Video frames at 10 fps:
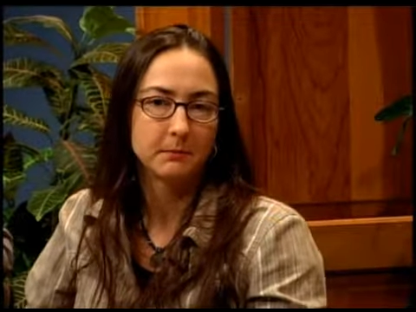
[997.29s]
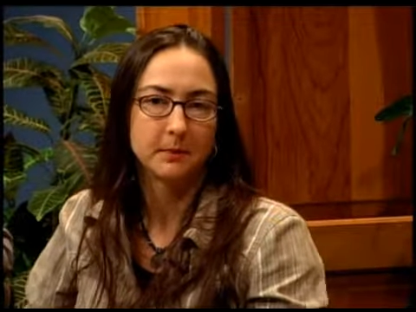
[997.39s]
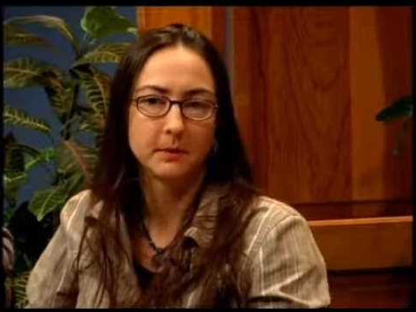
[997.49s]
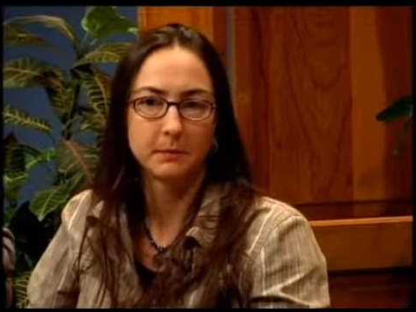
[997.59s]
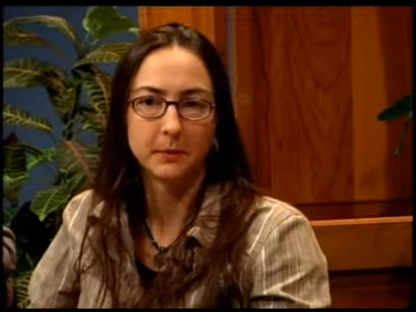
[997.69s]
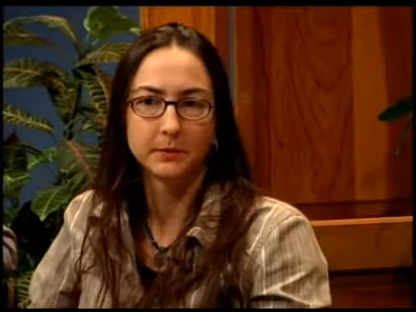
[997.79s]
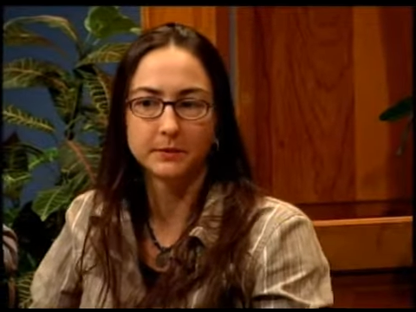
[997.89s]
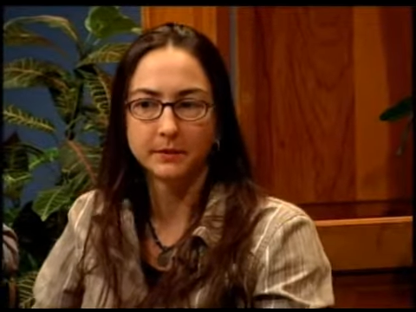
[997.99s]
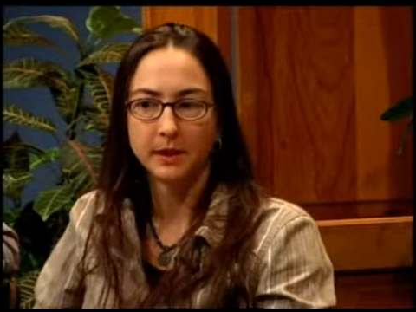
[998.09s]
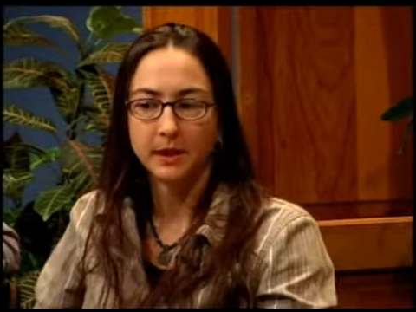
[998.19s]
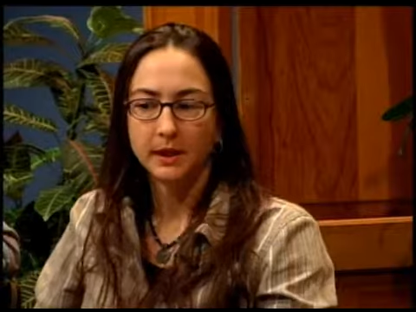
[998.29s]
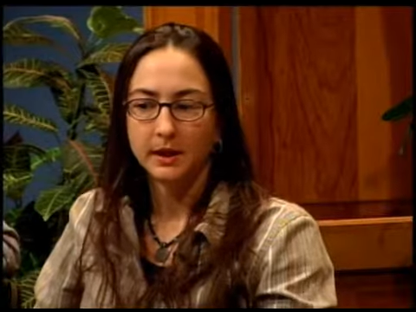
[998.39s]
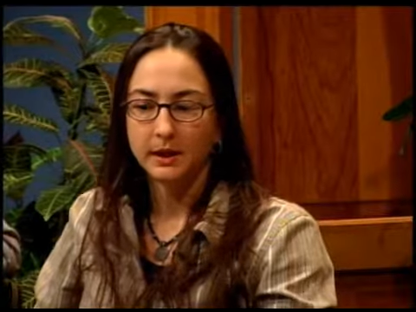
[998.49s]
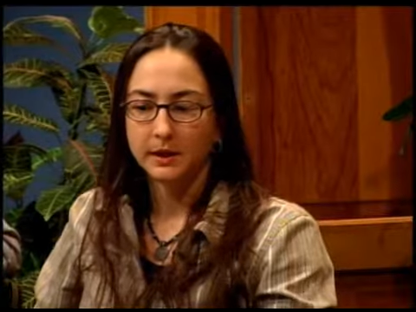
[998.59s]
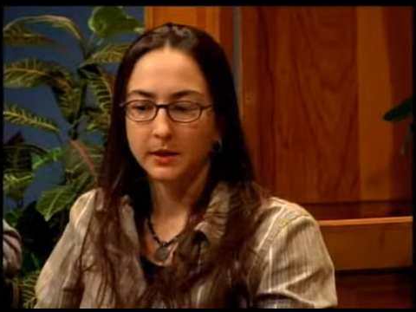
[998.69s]
Most,
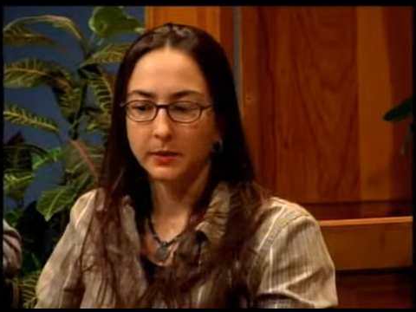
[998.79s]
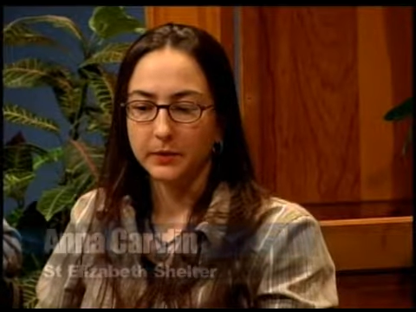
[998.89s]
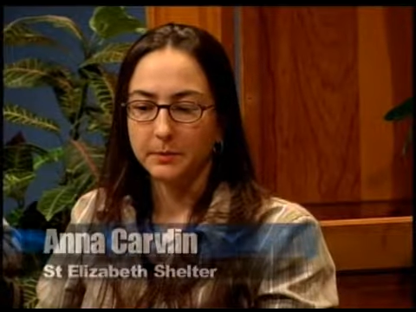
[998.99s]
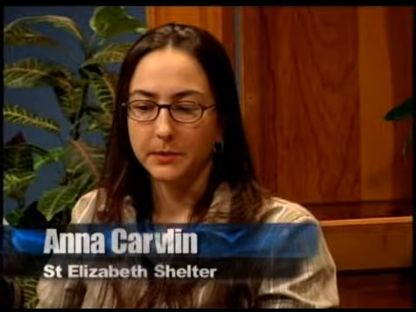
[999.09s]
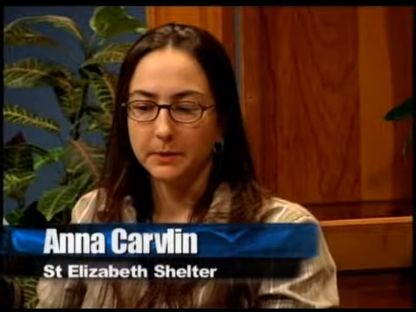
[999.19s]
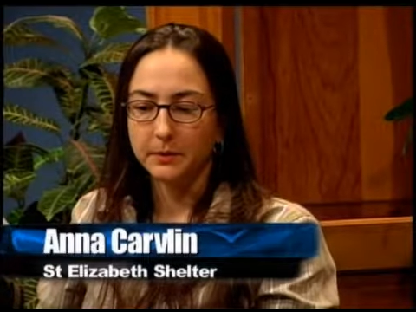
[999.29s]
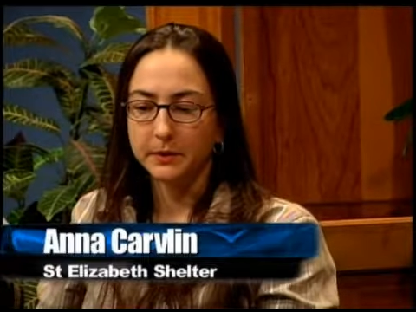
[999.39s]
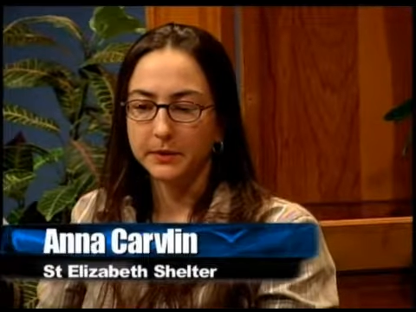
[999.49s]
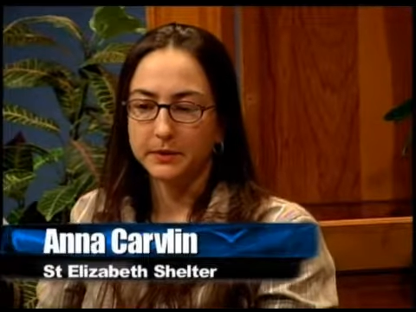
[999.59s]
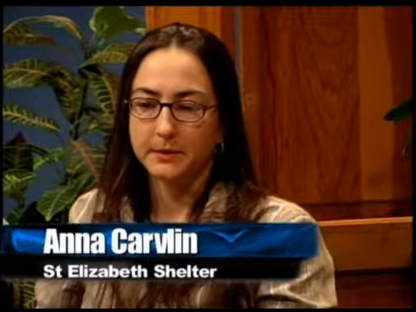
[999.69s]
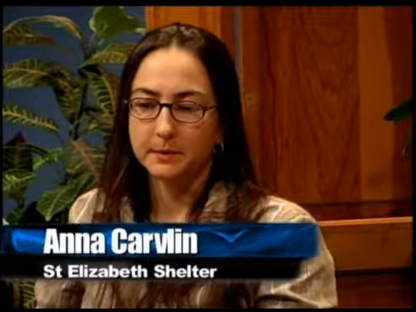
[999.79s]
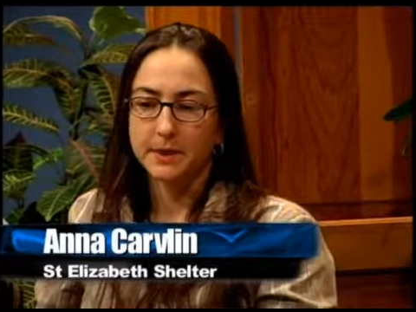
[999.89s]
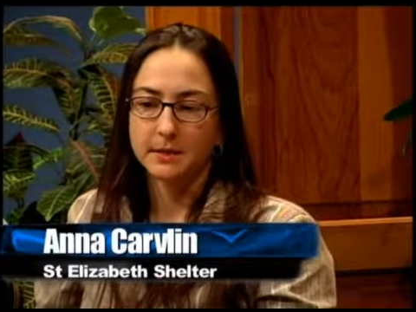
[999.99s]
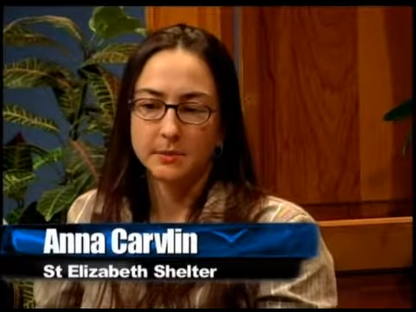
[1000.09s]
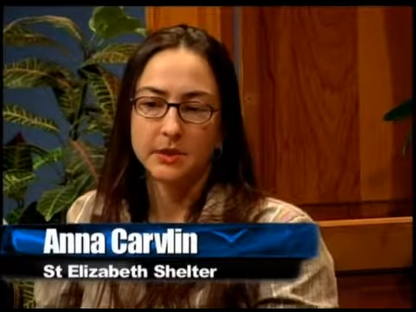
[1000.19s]
you know, people
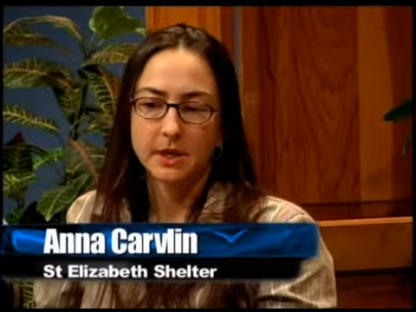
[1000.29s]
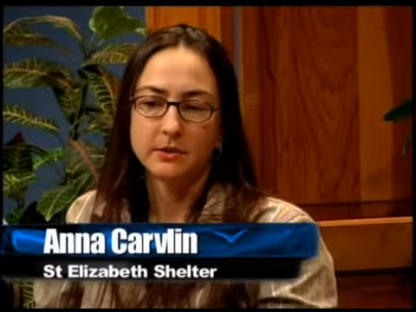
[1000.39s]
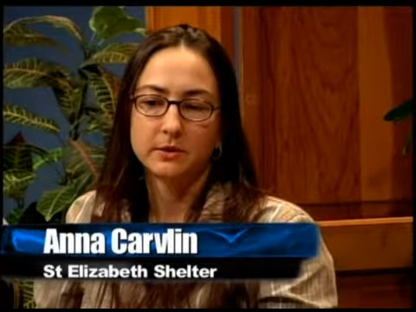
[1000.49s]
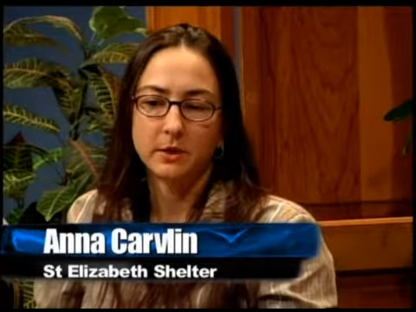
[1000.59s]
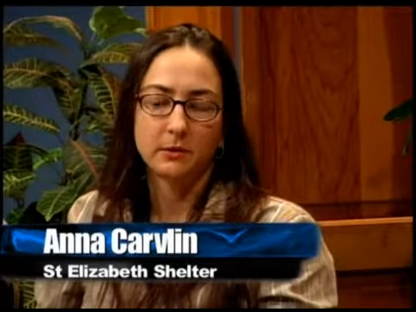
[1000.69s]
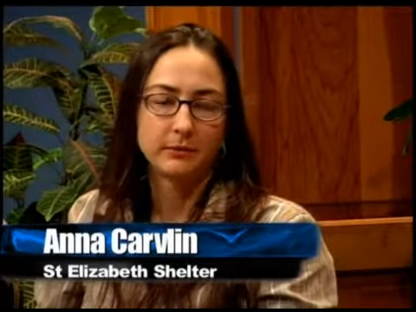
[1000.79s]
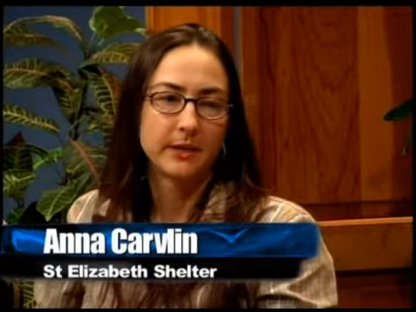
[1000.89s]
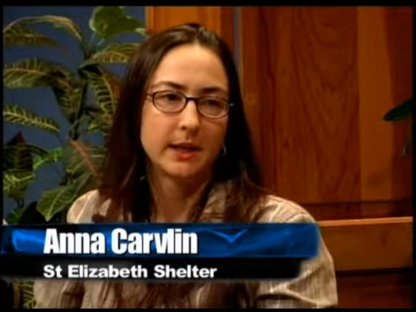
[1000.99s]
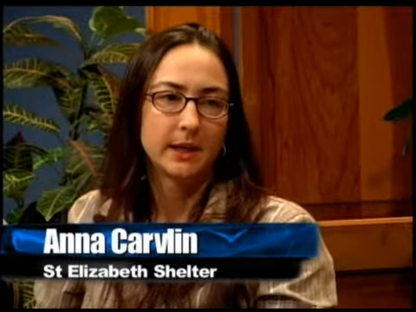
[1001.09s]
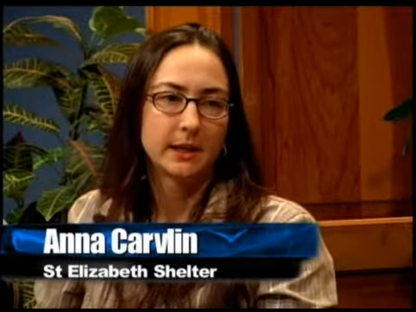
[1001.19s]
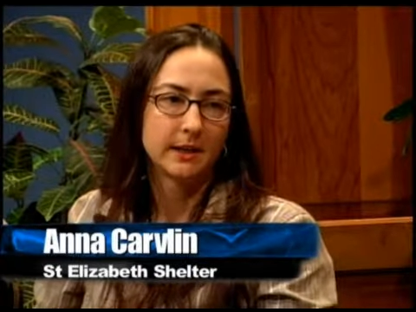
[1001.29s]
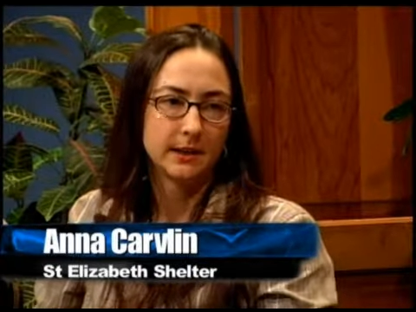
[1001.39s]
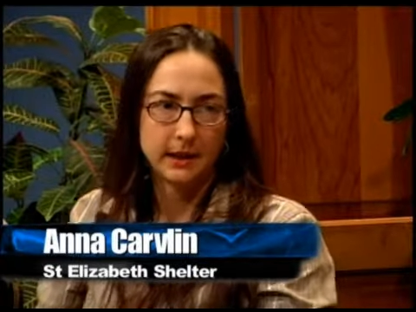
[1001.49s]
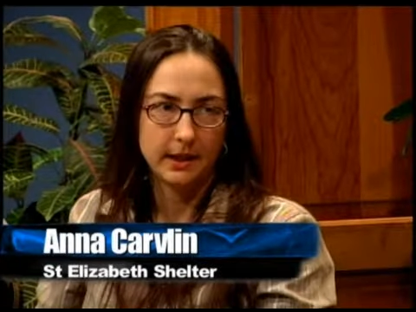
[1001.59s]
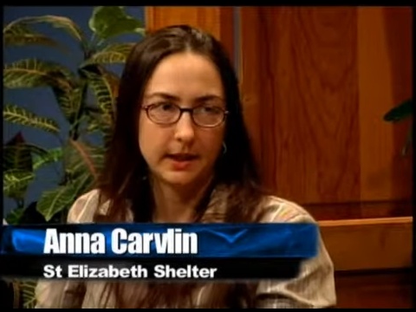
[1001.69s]
sometimes just don't fit in, and
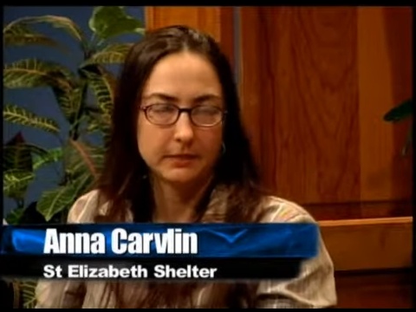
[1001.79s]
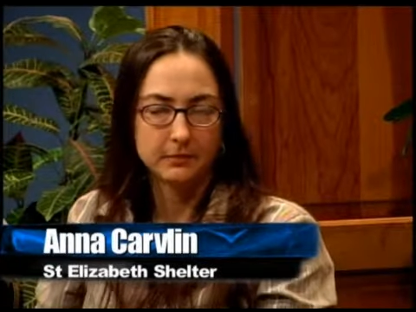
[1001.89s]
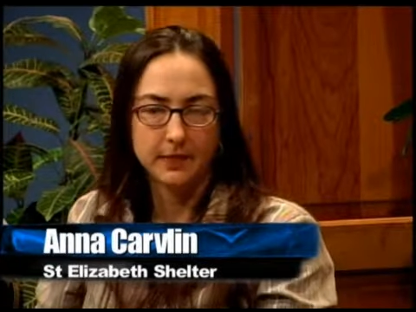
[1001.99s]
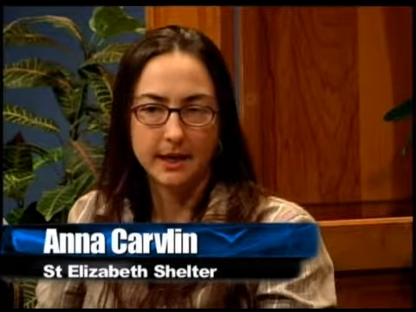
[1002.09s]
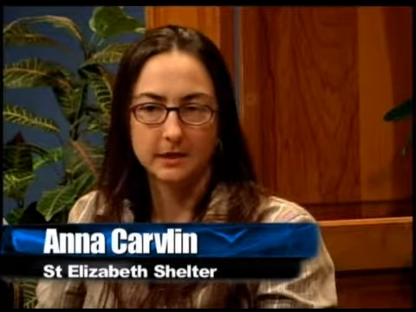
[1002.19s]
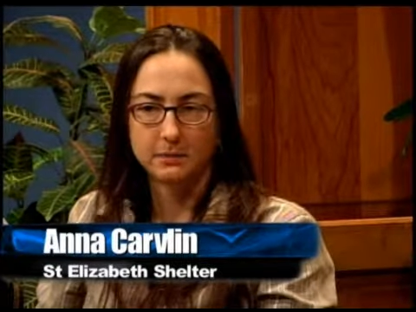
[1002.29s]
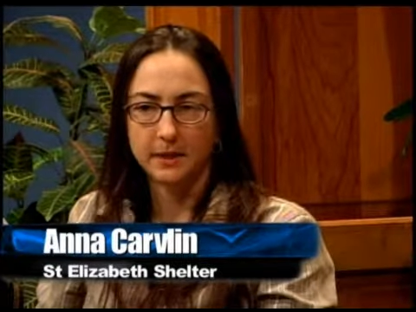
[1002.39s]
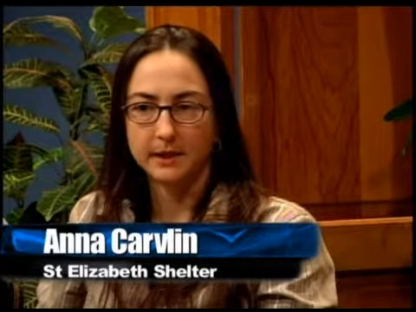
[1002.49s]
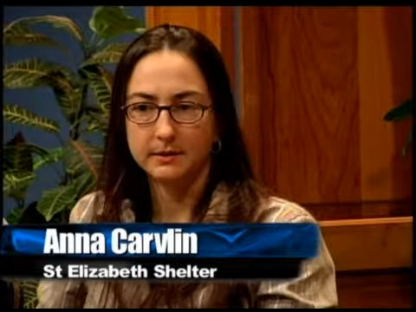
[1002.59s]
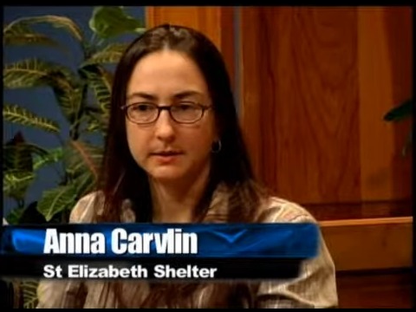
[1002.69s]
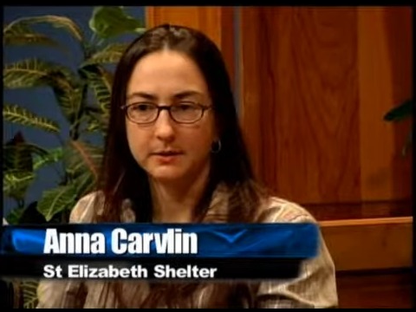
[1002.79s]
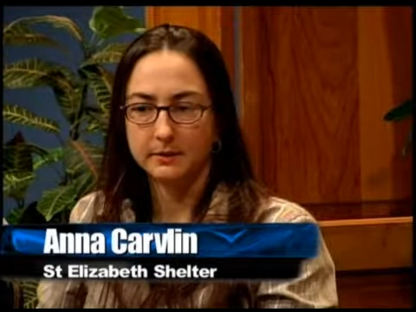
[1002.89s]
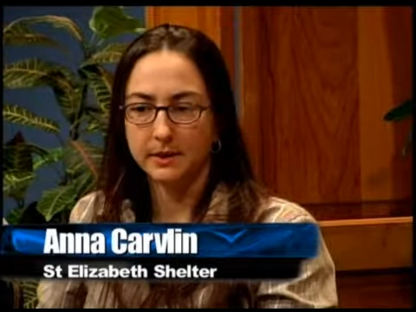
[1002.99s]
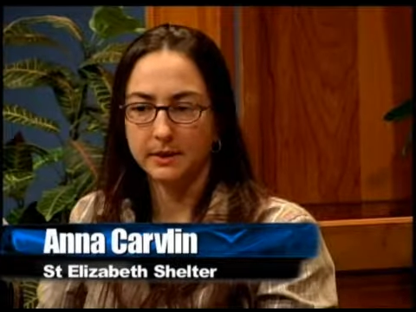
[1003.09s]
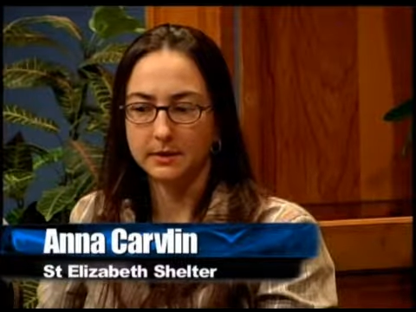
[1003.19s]
they can't find a place to
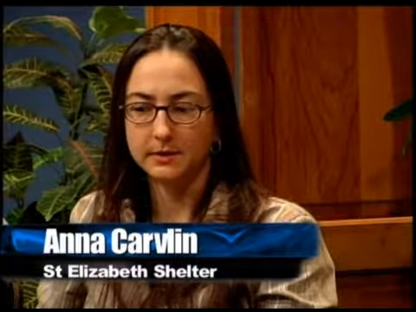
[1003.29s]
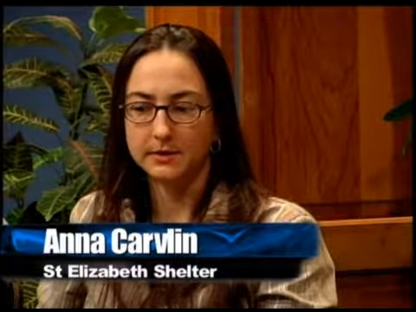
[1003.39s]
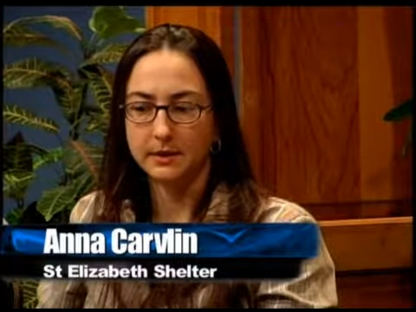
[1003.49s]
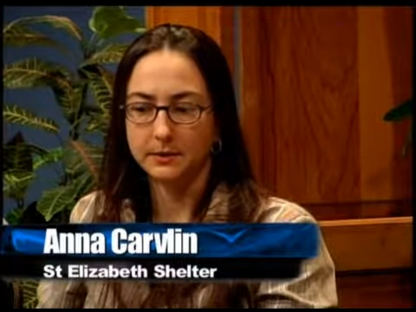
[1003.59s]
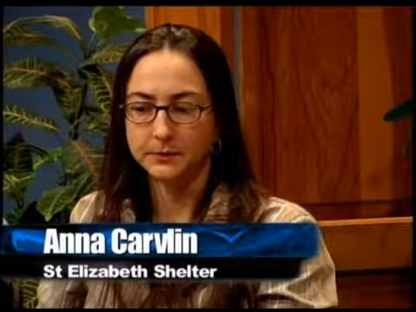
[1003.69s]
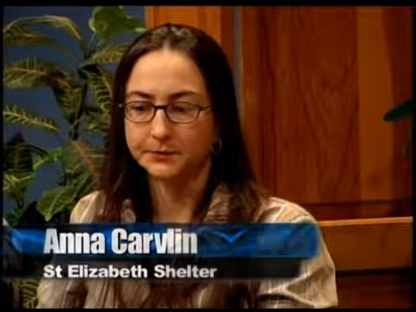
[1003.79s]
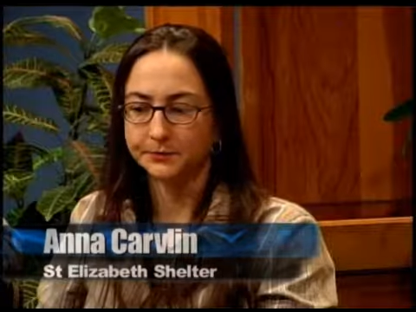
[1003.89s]
fit in. So.